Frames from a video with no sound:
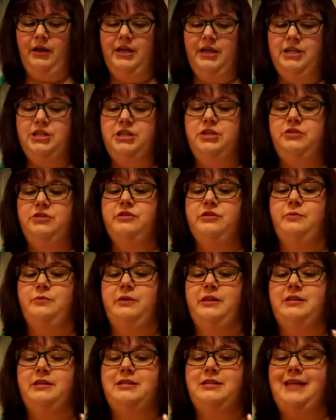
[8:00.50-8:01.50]
issues
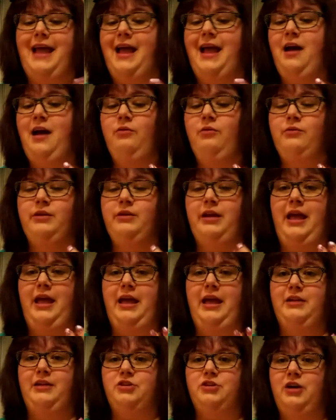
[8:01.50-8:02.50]
with sound
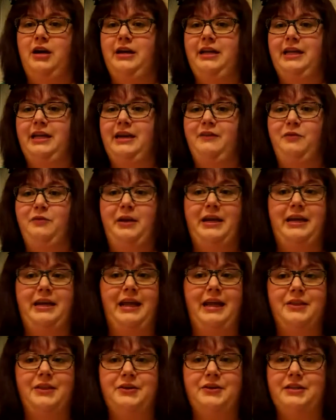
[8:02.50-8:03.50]
and trying to get everybody
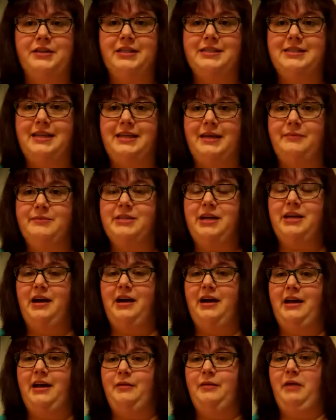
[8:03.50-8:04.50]
together at the same
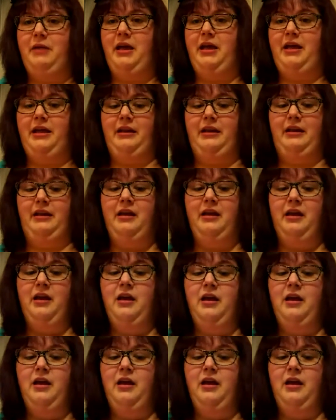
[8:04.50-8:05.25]
time and